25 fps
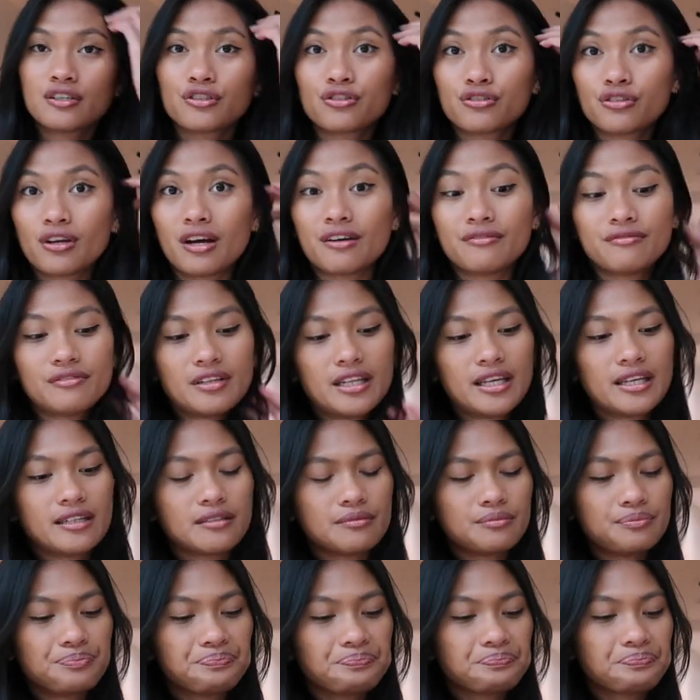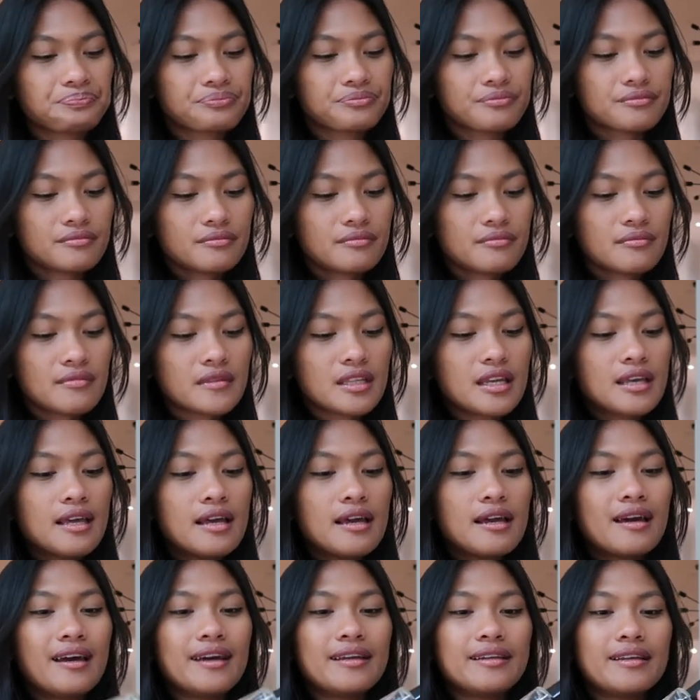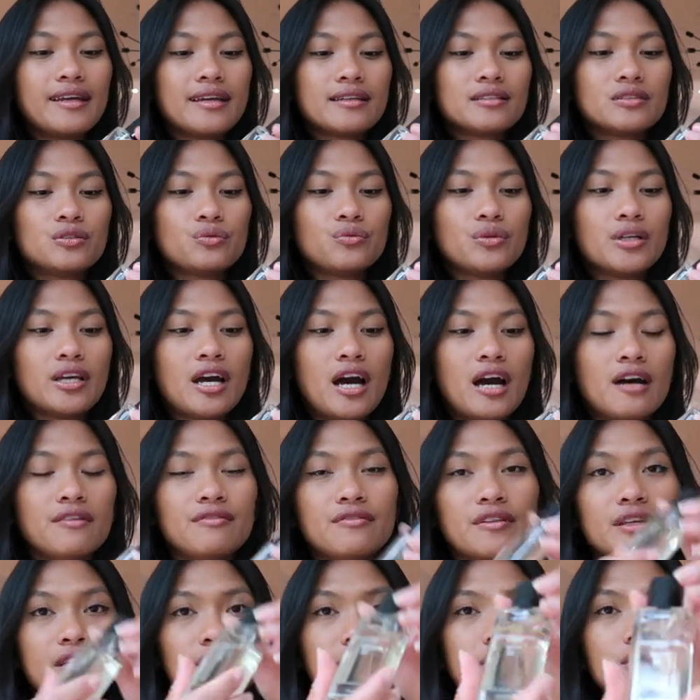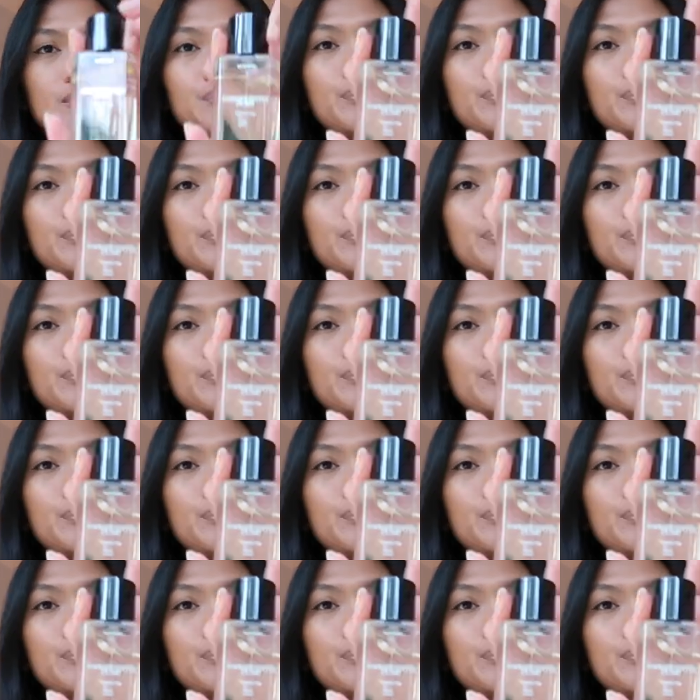traveling. And next we have this